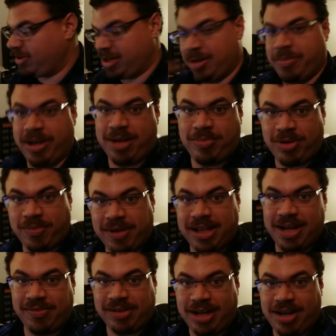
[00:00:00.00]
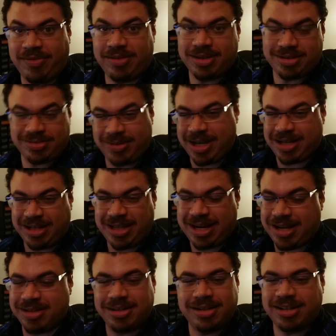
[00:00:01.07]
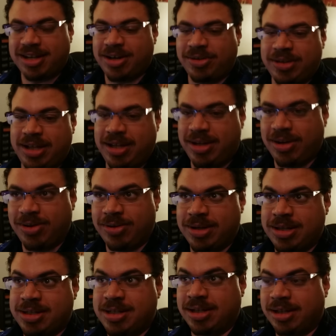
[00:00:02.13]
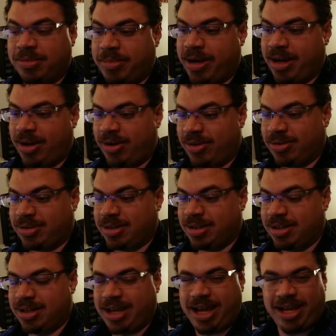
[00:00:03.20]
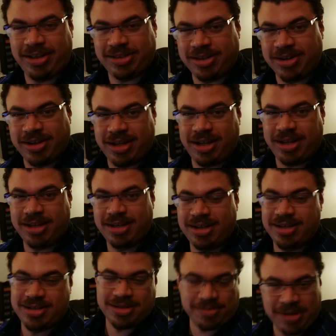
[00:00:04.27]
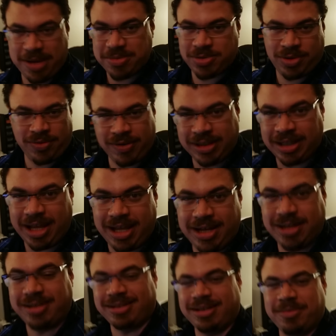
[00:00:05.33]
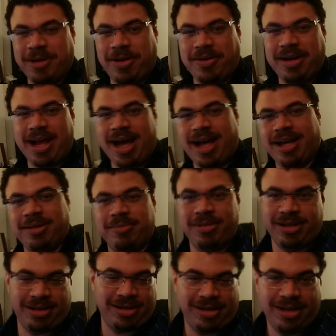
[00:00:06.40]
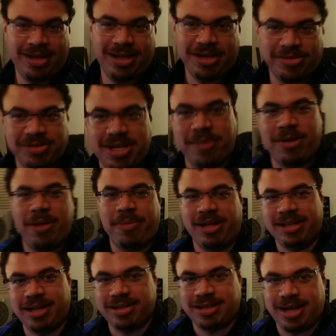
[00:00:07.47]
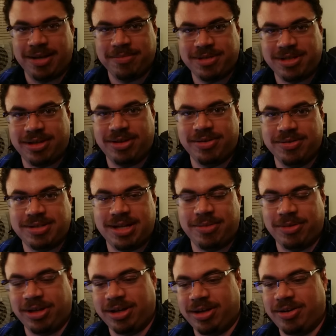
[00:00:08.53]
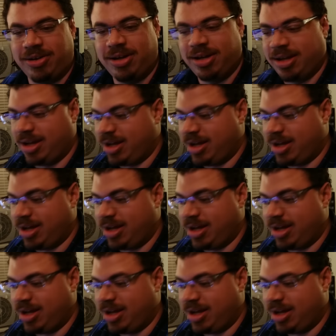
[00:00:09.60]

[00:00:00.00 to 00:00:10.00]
we're gonna pick up where we left off because we had to get out of there. They're only go until about eight thirty. Sometimes we run late until about nine, but it was coming up on that time, so it was time to go.